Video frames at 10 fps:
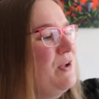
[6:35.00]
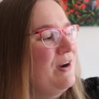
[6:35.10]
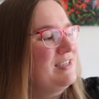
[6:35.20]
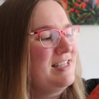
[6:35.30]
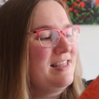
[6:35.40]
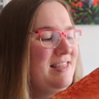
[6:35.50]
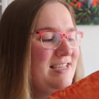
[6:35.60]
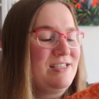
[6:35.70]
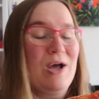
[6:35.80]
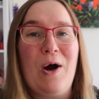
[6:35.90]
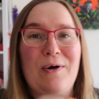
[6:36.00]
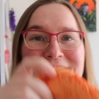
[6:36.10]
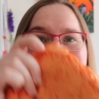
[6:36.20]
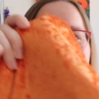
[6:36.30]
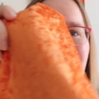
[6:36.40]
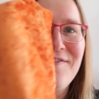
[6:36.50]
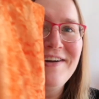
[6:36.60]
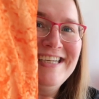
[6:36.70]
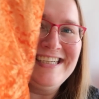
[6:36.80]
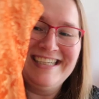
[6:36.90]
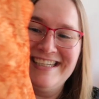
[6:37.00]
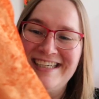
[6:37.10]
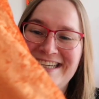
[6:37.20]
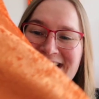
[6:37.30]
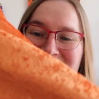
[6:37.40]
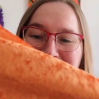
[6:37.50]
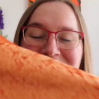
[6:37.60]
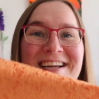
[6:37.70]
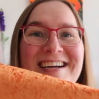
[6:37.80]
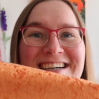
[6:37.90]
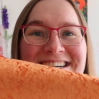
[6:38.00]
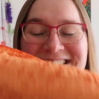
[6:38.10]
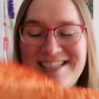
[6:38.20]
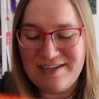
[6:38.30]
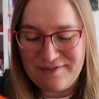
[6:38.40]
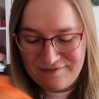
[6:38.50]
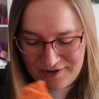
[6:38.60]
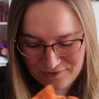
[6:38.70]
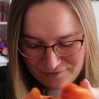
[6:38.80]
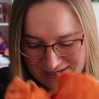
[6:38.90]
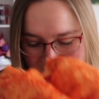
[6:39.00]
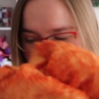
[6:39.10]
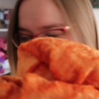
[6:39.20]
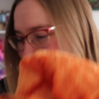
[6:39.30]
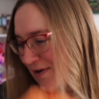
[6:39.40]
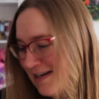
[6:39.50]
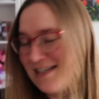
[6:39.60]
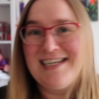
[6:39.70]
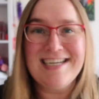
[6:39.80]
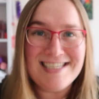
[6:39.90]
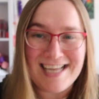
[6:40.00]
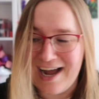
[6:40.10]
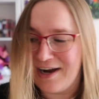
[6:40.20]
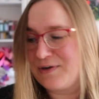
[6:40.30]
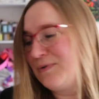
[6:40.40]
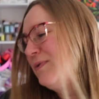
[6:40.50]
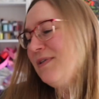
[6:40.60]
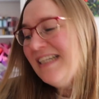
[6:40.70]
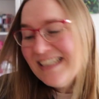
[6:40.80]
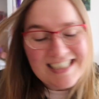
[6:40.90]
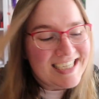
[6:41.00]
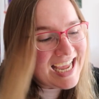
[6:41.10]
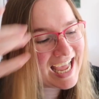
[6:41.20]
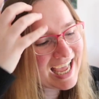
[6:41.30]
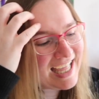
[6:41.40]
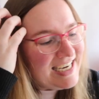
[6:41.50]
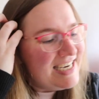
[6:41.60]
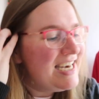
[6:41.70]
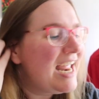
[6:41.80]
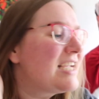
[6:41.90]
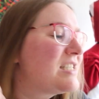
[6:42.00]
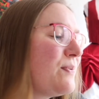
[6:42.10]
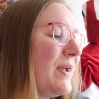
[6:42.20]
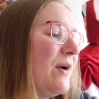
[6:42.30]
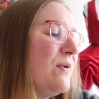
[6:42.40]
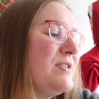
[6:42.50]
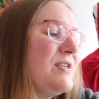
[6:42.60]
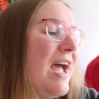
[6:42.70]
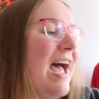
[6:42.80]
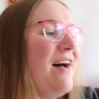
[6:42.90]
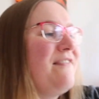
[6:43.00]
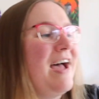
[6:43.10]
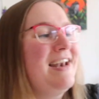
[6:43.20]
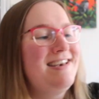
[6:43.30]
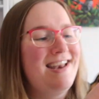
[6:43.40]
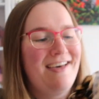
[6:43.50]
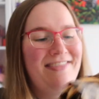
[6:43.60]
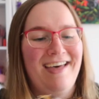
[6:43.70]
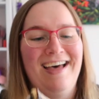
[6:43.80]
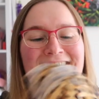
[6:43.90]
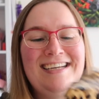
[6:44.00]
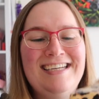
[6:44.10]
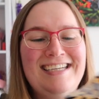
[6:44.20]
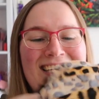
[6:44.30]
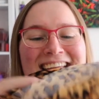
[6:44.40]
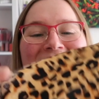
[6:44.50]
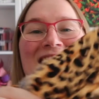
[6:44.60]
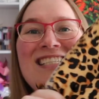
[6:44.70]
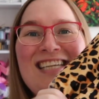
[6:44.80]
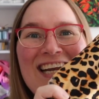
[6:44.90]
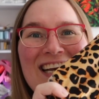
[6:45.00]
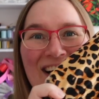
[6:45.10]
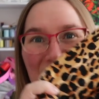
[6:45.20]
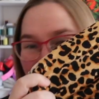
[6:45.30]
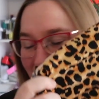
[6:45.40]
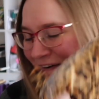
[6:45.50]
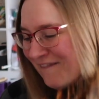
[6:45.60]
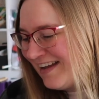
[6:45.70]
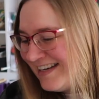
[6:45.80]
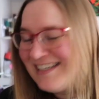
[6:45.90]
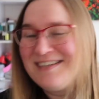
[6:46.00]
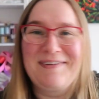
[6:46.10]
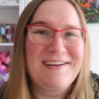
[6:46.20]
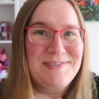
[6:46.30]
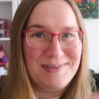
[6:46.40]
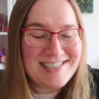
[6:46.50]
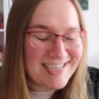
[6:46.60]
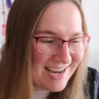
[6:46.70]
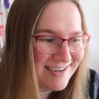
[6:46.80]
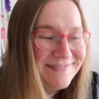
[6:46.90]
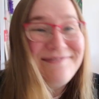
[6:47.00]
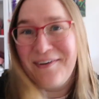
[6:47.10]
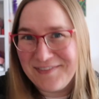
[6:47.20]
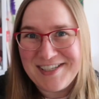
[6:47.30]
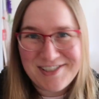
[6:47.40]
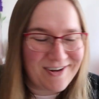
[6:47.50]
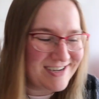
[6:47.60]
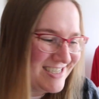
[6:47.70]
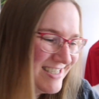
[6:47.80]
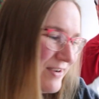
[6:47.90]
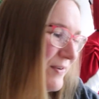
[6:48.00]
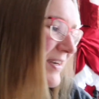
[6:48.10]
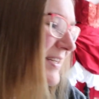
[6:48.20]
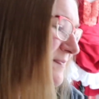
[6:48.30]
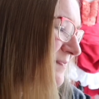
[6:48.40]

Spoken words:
got this orange velvet because velvet and scrunchies are good. Next, we also have another cheetah velvet because once again, velvet and scrunchies are good.